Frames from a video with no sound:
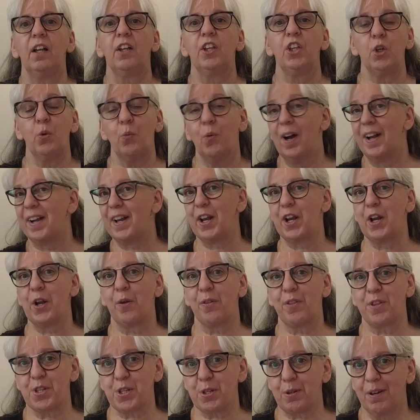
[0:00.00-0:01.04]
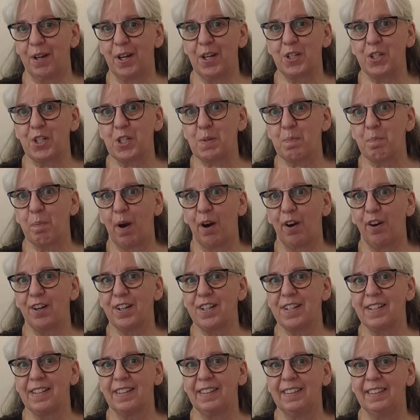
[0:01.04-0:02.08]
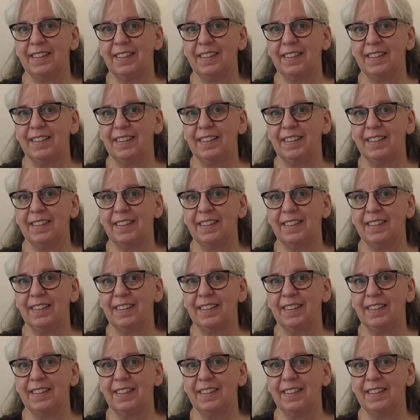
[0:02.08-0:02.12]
You want to know the strangest part?